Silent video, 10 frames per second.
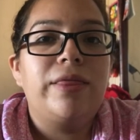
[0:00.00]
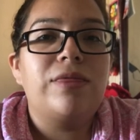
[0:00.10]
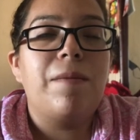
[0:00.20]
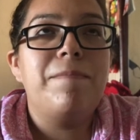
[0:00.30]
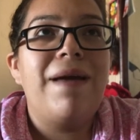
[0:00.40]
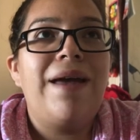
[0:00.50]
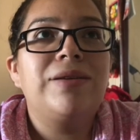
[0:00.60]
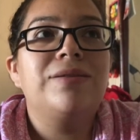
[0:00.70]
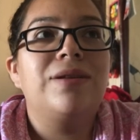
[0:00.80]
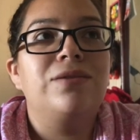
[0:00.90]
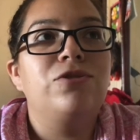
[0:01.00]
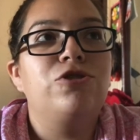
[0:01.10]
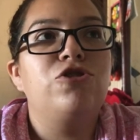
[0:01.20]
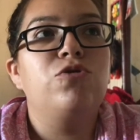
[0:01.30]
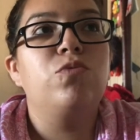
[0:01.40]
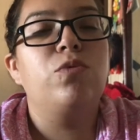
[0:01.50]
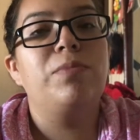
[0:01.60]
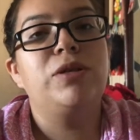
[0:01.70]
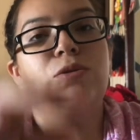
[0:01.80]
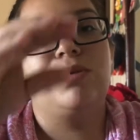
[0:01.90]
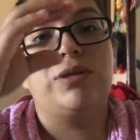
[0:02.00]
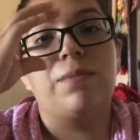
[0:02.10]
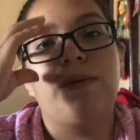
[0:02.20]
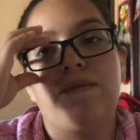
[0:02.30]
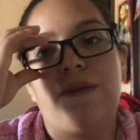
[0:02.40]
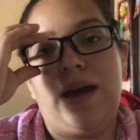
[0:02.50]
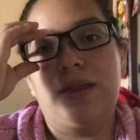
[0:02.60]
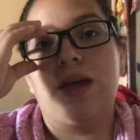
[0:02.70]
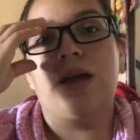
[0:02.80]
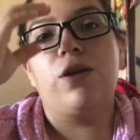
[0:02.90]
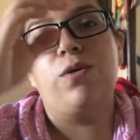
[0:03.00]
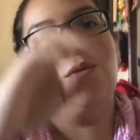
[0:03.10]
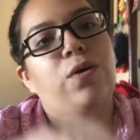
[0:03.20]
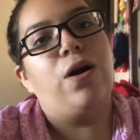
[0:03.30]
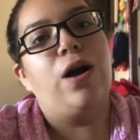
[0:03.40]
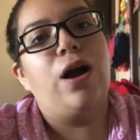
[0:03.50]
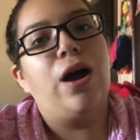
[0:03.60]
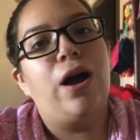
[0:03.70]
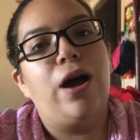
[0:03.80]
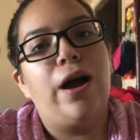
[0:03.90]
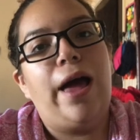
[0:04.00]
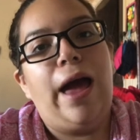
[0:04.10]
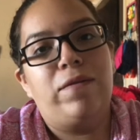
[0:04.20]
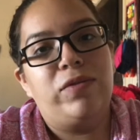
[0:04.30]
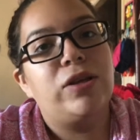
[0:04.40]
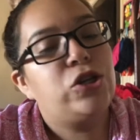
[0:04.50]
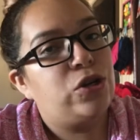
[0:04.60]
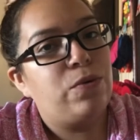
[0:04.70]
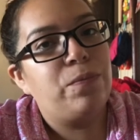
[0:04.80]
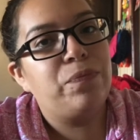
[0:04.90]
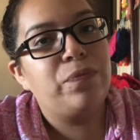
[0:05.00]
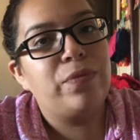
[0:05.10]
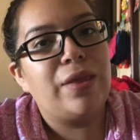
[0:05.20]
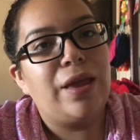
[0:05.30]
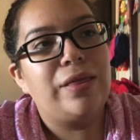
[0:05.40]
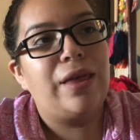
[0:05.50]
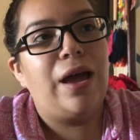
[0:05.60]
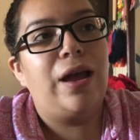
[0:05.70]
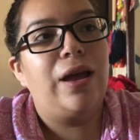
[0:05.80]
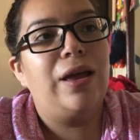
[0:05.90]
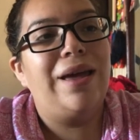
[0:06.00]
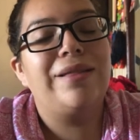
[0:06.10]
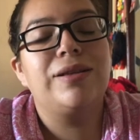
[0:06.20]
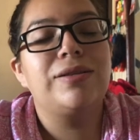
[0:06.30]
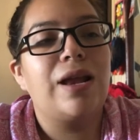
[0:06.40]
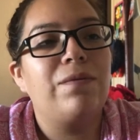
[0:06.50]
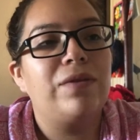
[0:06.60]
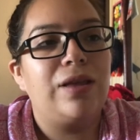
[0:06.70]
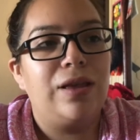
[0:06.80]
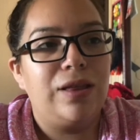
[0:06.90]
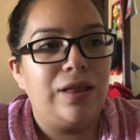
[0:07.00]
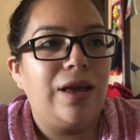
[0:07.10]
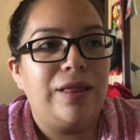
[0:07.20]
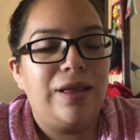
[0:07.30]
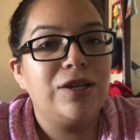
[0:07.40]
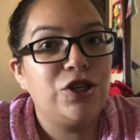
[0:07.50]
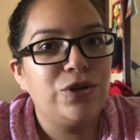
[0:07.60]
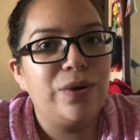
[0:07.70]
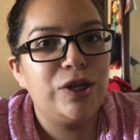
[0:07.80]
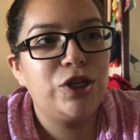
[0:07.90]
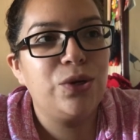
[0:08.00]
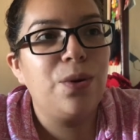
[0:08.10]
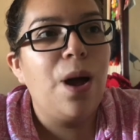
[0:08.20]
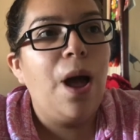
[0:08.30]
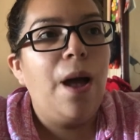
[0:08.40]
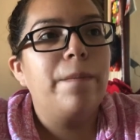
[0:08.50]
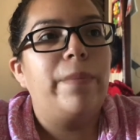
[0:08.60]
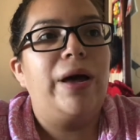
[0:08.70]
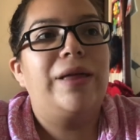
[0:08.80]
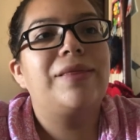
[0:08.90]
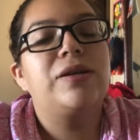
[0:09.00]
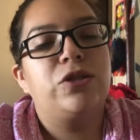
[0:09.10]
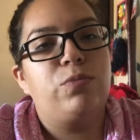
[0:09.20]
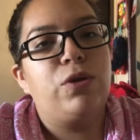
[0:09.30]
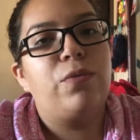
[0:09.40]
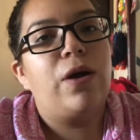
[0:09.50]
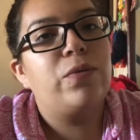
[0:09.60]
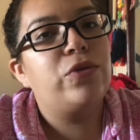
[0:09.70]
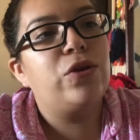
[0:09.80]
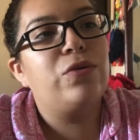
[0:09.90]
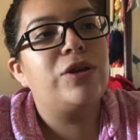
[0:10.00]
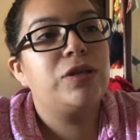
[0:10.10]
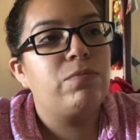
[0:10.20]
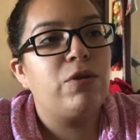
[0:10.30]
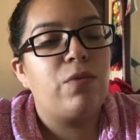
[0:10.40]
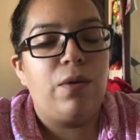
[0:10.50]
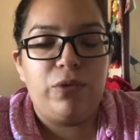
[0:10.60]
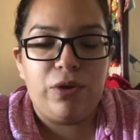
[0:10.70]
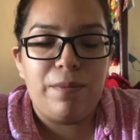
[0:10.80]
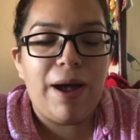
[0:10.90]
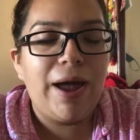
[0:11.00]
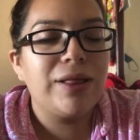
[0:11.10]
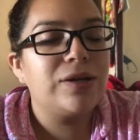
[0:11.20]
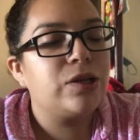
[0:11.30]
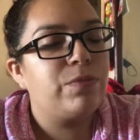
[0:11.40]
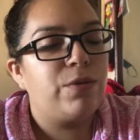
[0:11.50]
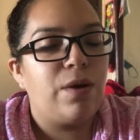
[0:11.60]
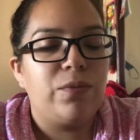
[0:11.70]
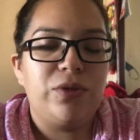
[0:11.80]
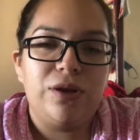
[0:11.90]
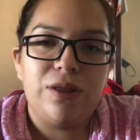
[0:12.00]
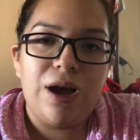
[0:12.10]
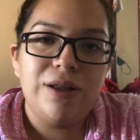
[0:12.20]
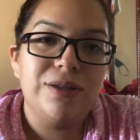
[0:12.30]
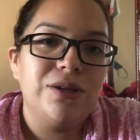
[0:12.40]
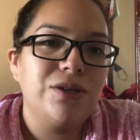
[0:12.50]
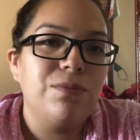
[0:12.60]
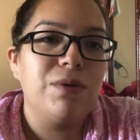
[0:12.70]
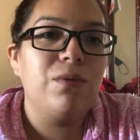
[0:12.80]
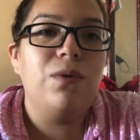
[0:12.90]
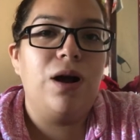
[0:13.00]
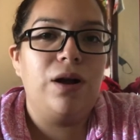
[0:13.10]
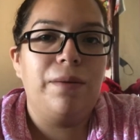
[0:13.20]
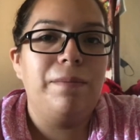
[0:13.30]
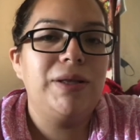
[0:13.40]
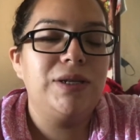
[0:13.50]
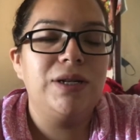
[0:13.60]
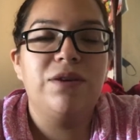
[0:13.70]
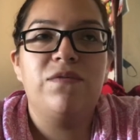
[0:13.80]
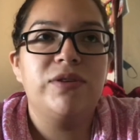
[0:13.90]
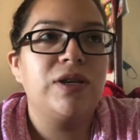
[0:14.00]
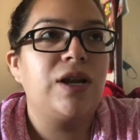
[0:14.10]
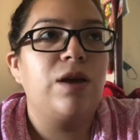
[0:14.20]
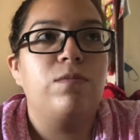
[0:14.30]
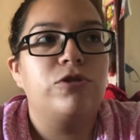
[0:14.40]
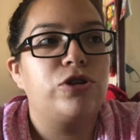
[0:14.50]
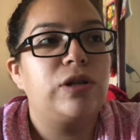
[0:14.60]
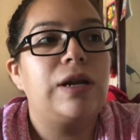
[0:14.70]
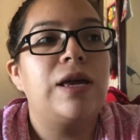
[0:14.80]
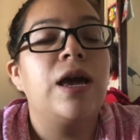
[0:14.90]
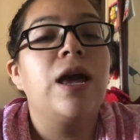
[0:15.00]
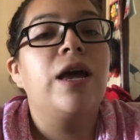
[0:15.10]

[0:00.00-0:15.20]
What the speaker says: The best thing to do will be to accept the fact that you have an issue. And it's not even an issue, but there's something wrong with you. There's something wrong with your mind. There's something wrong with your thoughts. There's something wrong mentally, physically, emotionally.